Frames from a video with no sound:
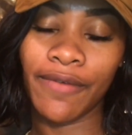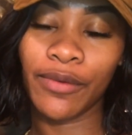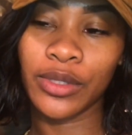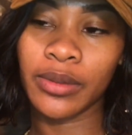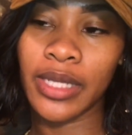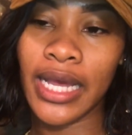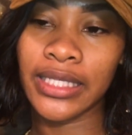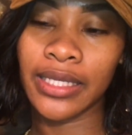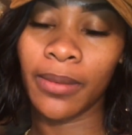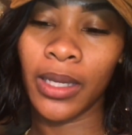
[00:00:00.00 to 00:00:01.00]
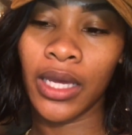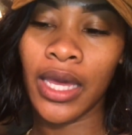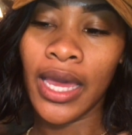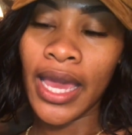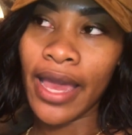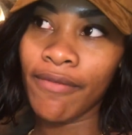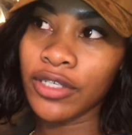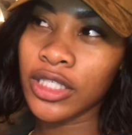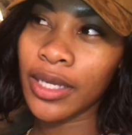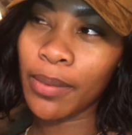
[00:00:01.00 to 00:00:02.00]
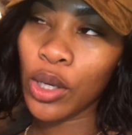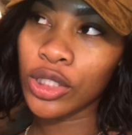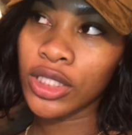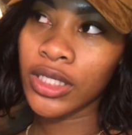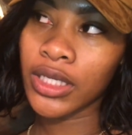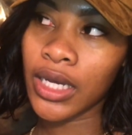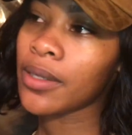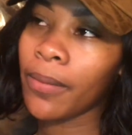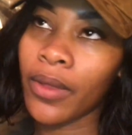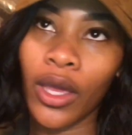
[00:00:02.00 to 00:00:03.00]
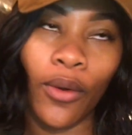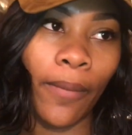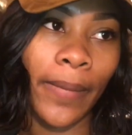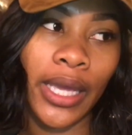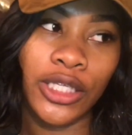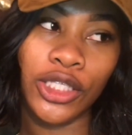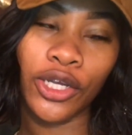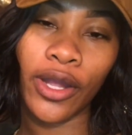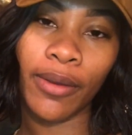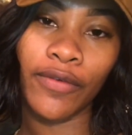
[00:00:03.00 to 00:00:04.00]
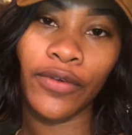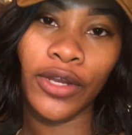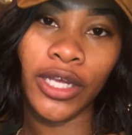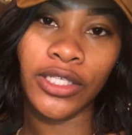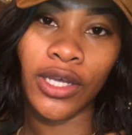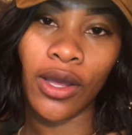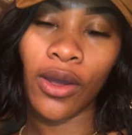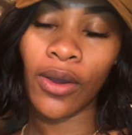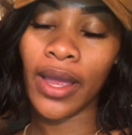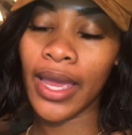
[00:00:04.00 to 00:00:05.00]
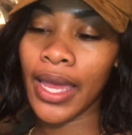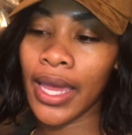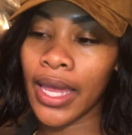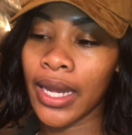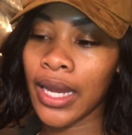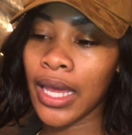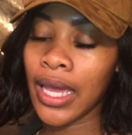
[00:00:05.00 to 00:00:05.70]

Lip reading: Everyone's been asking me ever since I posted something on my Instagram a few days ago, and